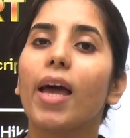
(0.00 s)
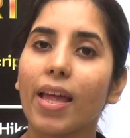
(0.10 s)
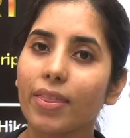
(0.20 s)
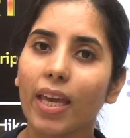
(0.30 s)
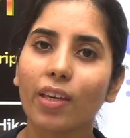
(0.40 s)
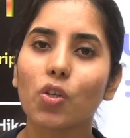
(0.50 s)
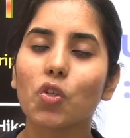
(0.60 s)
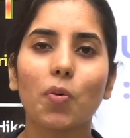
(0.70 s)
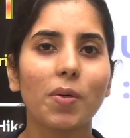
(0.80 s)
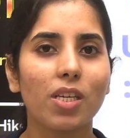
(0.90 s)
And thank you
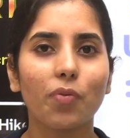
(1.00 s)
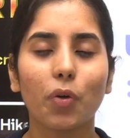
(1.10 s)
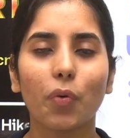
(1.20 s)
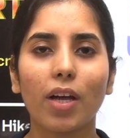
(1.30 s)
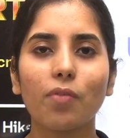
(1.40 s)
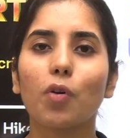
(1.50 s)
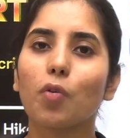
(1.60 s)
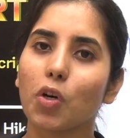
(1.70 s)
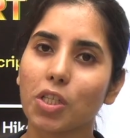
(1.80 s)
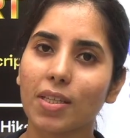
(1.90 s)
so much everyone
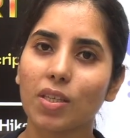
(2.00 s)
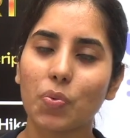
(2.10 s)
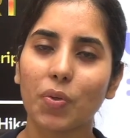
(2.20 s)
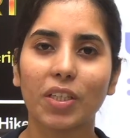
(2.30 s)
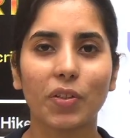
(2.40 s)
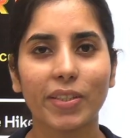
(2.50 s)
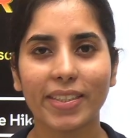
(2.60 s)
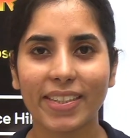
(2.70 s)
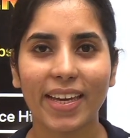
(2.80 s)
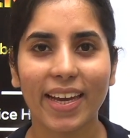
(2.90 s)
for watching this video
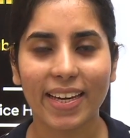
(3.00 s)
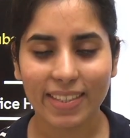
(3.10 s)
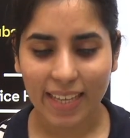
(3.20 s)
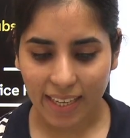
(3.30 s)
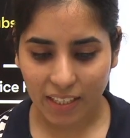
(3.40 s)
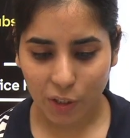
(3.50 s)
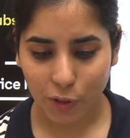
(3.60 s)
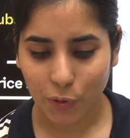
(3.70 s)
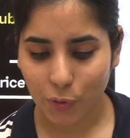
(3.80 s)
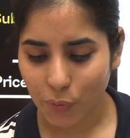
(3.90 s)
till the end. Thank
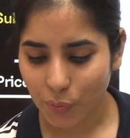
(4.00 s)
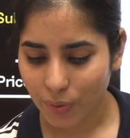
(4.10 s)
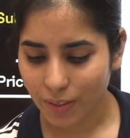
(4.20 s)
you.